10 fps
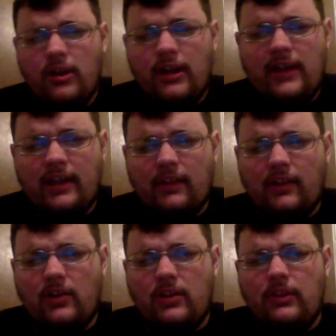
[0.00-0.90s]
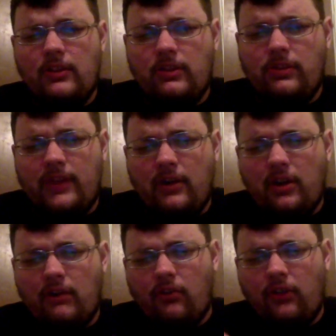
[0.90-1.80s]
and they
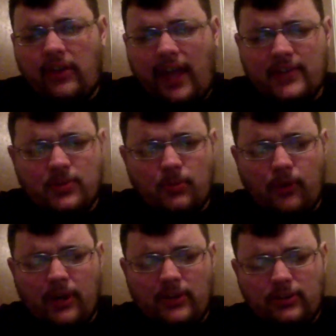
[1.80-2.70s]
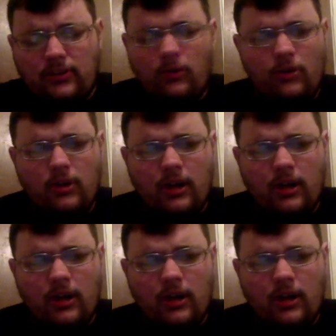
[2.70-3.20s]
never really canceled Prey 2.